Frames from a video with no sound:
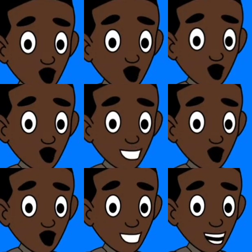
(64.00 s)
residents
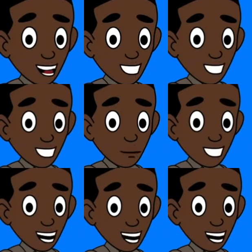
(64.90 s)
of our country
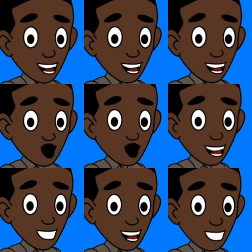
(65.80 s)
are
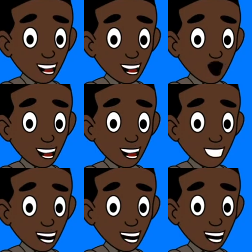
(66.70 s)
counted in the
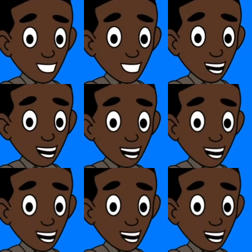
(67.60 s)
census. The